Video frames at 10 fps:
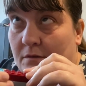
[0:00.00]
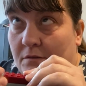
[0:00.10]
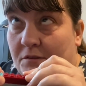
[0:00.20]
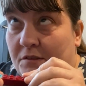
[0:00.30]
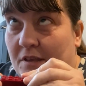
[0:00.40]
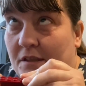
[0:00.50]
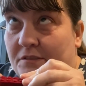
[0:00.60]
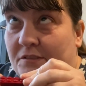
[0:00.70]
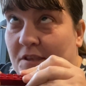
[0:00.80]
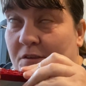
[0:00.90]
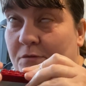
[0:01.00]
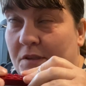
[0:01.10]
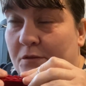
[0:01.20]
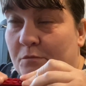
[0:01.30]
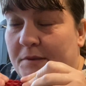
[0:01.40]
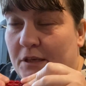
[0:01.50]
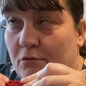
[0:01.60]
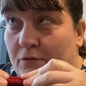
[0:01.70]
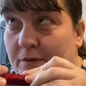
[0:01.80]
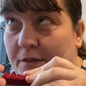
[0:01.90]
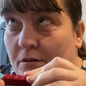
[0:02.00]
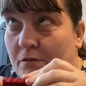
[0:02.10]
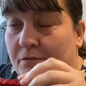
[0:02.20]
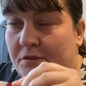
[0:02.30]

so that this would be the equivalent of,